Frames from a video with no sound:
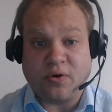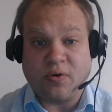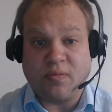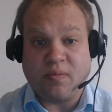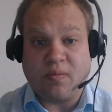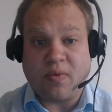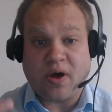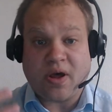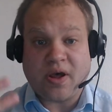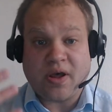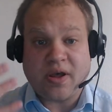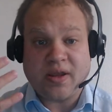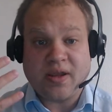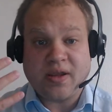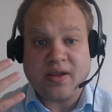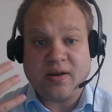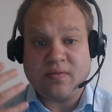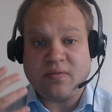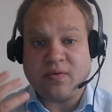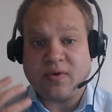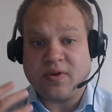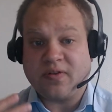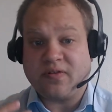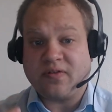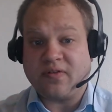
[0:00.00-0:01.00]
mind
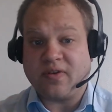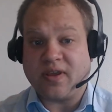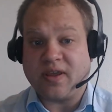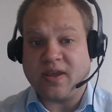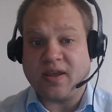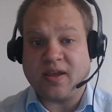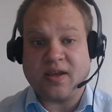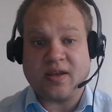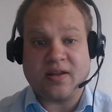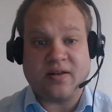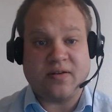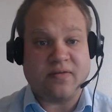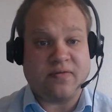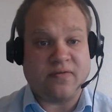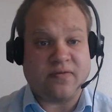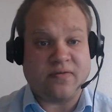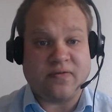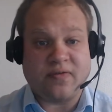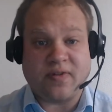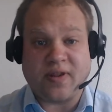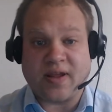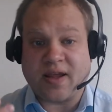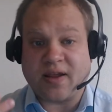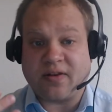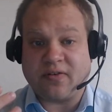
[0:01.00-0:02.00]
once again
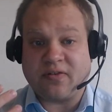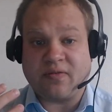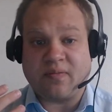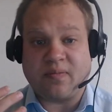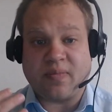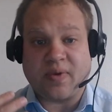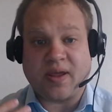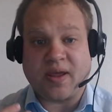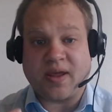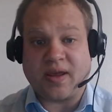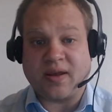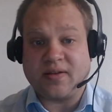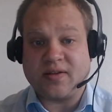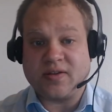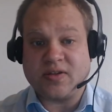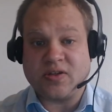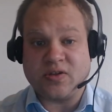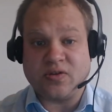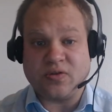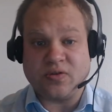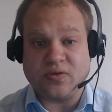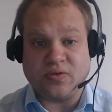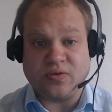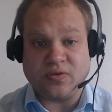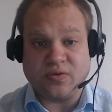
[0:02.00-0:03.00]
flashed back
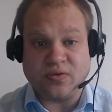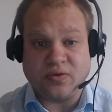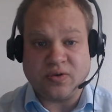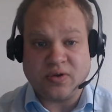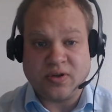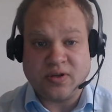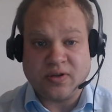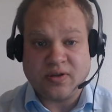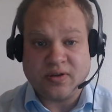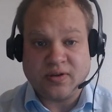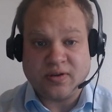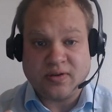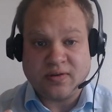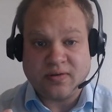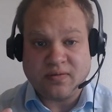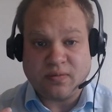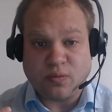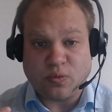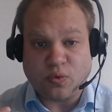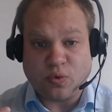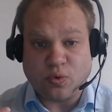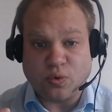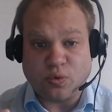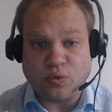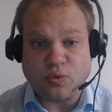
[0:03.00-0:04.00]
to
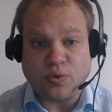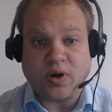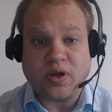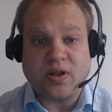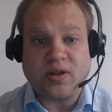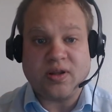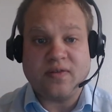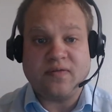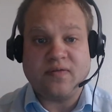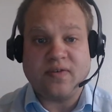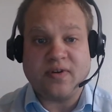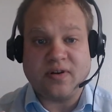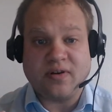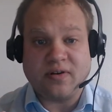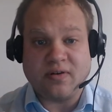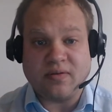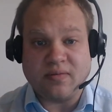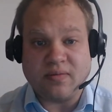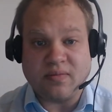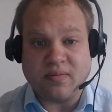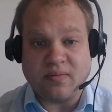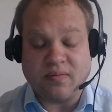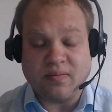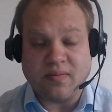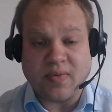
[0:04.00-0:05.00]
relevant
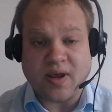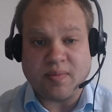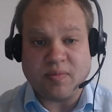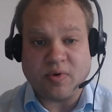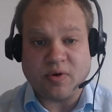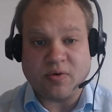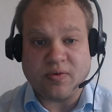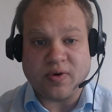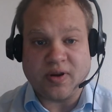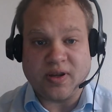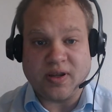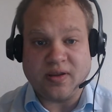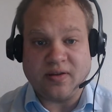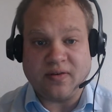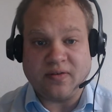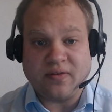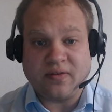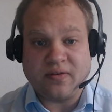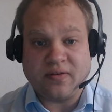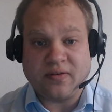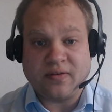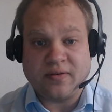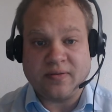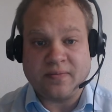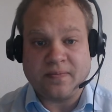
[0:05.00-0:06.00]

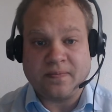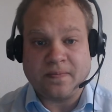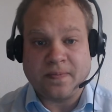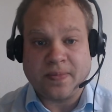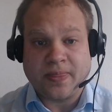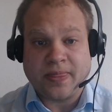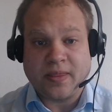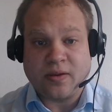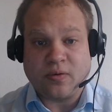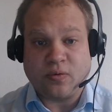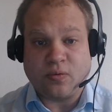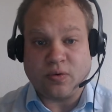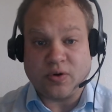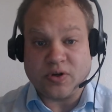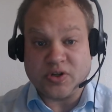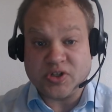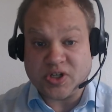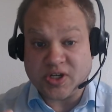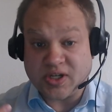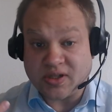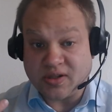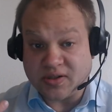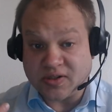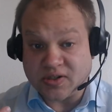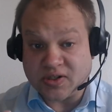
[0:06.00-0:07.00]
memories where
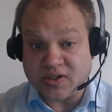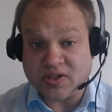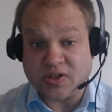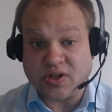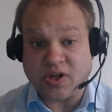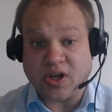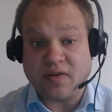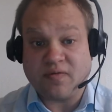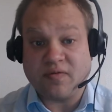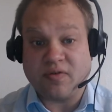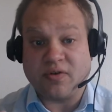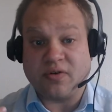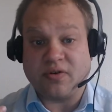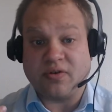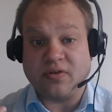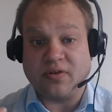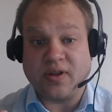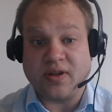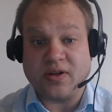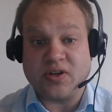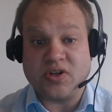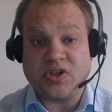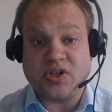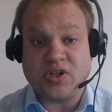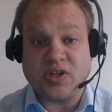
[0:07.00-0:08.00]
she discovered
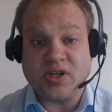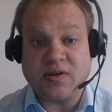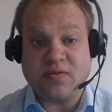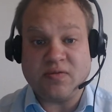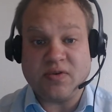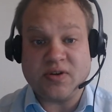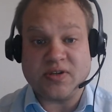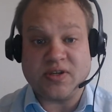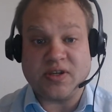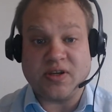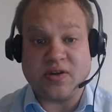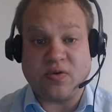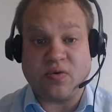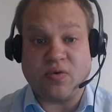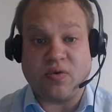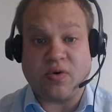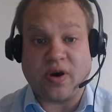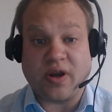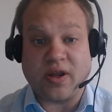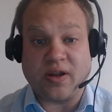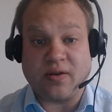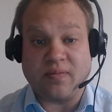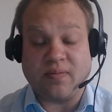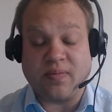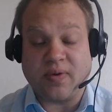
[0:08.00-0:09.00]
that she was
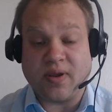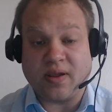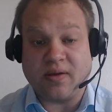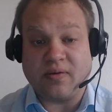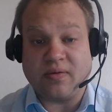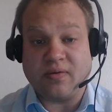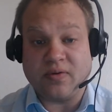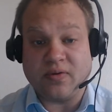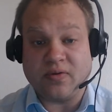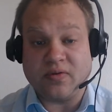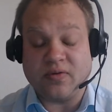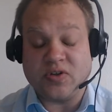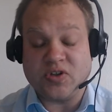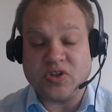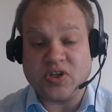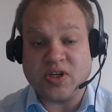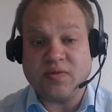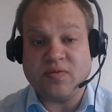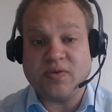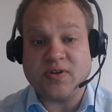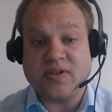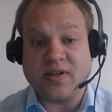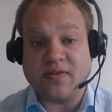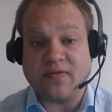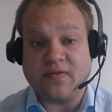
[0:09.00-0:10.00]

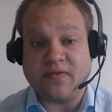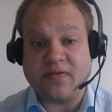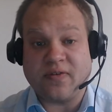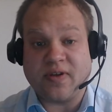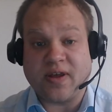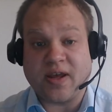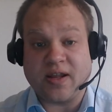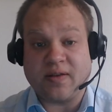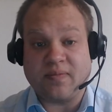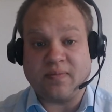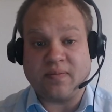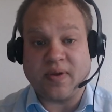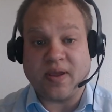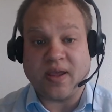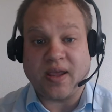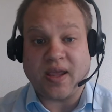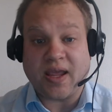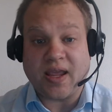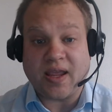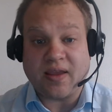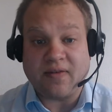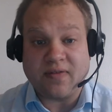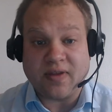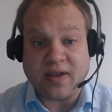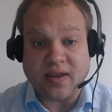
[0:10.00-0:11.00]
in fact
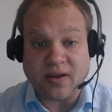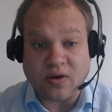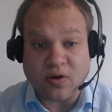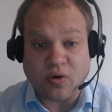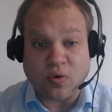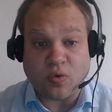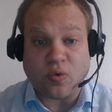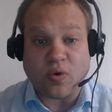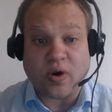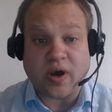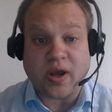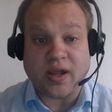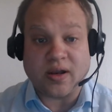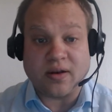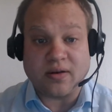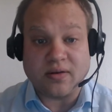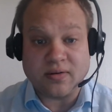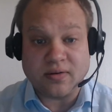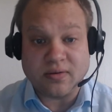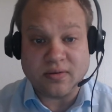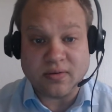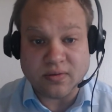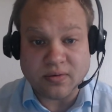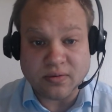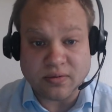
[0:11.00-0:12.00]
behaving quite
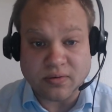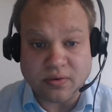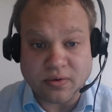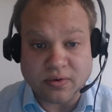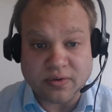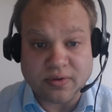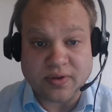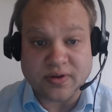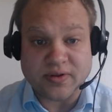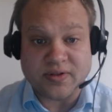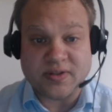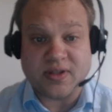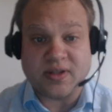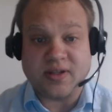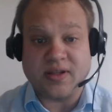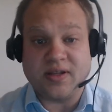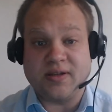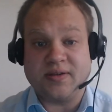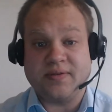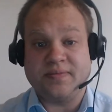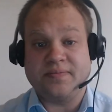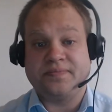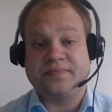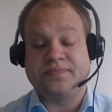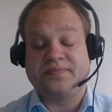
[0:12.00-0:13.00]
ruthlessly
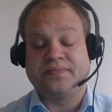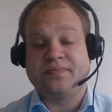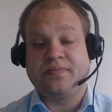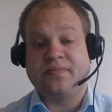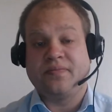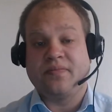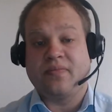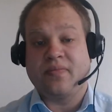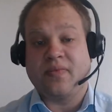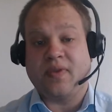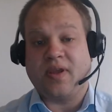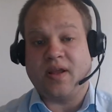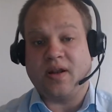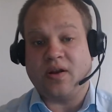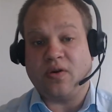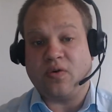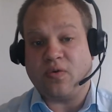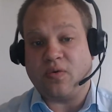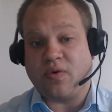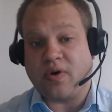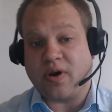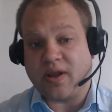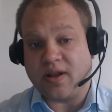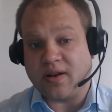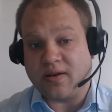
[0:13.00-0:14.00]
and
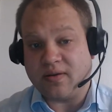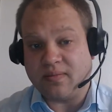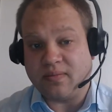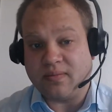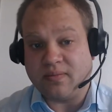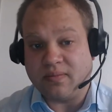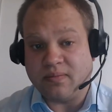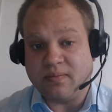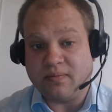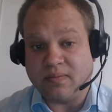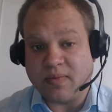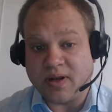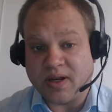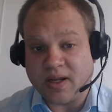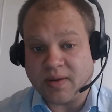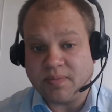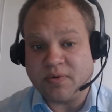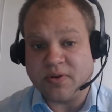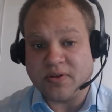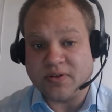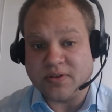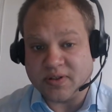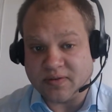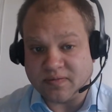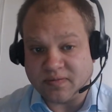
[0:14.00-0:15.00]
quite
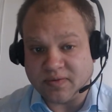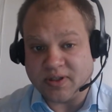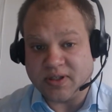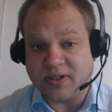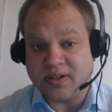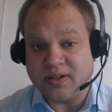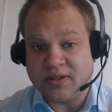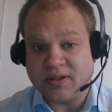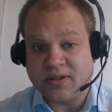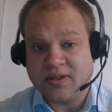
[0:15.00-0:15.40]
manipulatively